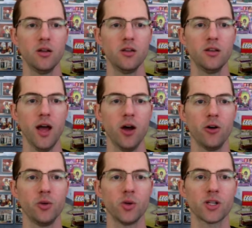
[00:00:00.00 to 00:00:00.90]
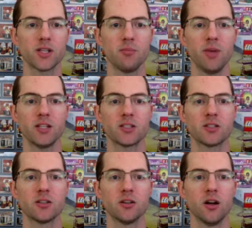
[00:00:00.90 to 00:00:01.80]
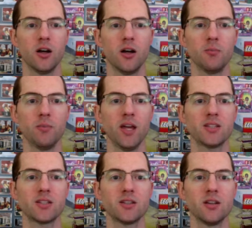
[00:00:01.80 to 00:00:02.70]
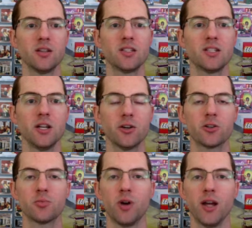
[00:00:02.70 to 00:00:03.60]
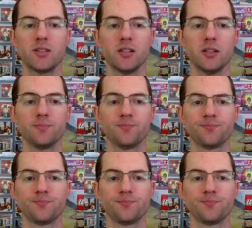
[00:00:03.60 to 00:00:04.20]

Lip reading: Now, you want to set base tiered pricing.